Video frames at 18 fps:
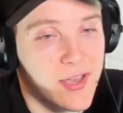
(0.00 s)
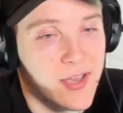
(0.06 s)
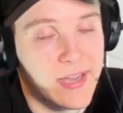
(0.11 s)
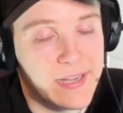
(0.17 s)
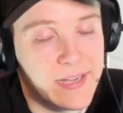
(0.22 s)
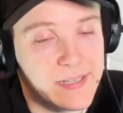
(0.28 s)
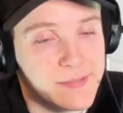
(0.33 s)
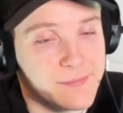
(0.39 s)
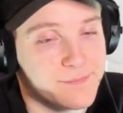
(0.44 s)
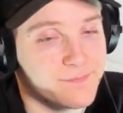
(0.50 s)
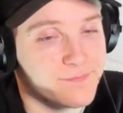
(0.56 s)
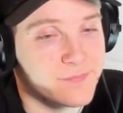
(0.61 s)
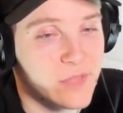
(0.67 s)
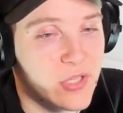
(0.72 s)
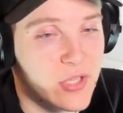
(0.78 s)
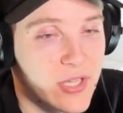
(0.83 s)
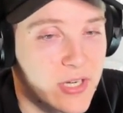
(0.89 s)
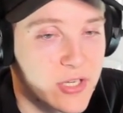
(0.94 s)

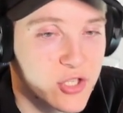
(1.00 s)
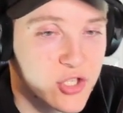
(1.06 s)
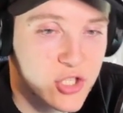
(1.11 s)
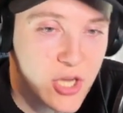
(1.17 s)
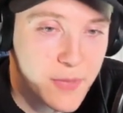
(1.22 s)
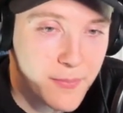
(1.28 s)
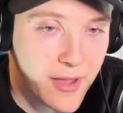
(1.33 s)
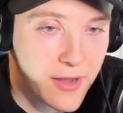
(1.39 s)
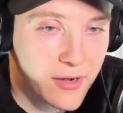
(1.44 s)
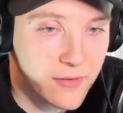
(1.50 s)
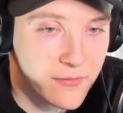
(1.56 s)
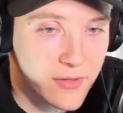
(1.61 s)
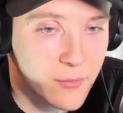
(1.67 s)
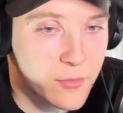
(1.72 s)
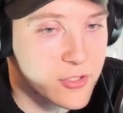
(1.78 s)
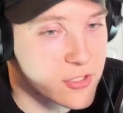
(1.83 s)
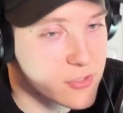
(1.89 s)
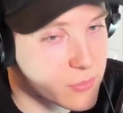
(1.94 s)
You get a ship out of
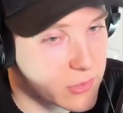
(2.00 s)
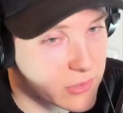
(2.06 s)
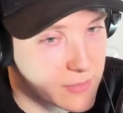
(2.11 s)
it, which is